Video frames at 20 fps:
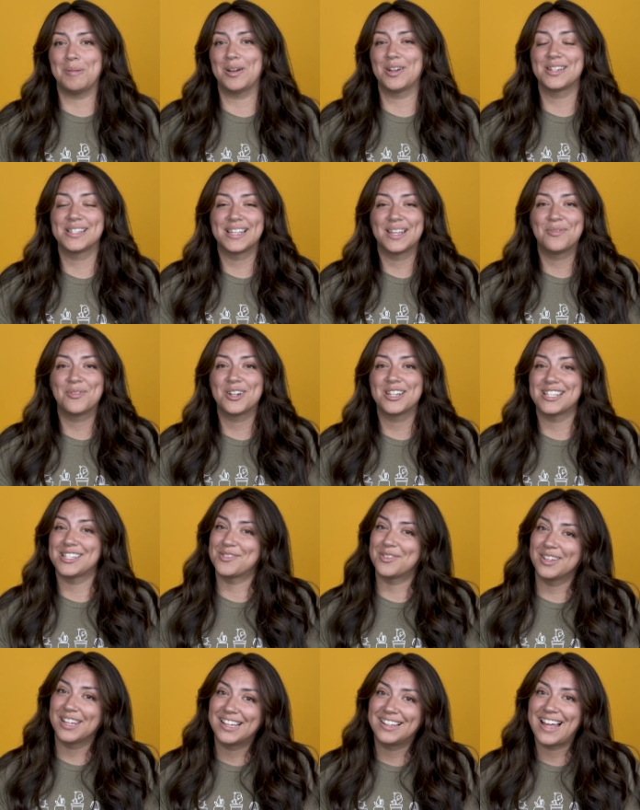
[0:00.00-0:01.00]
person we're
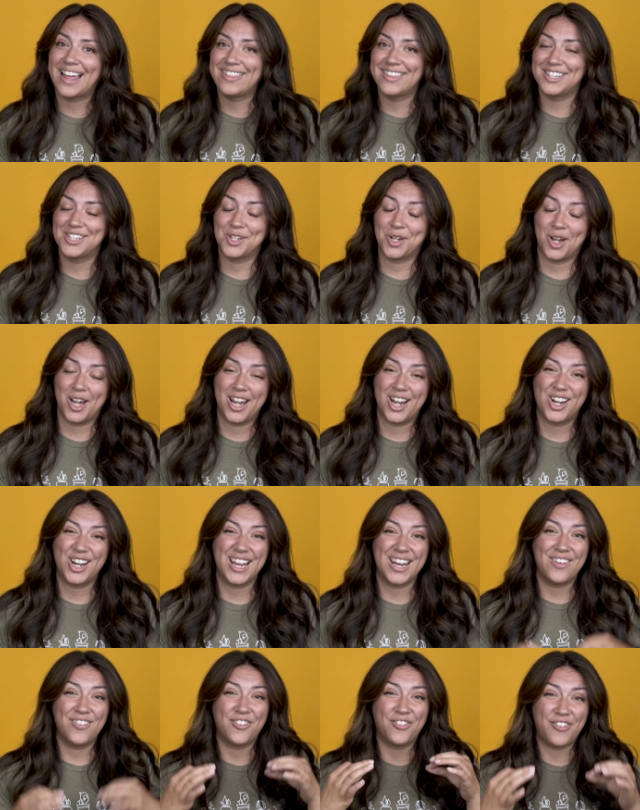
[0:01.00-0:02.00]
just really glad that you're here
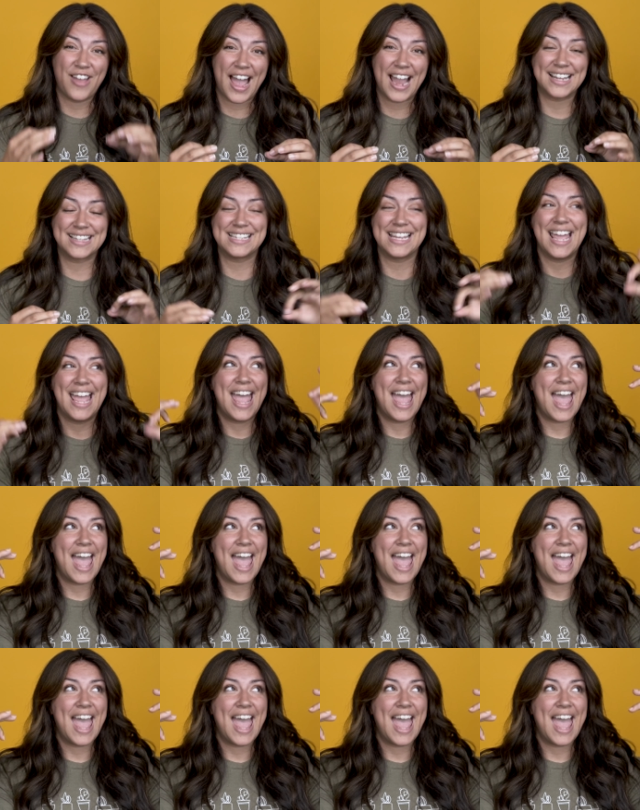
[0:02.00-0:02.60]
in fact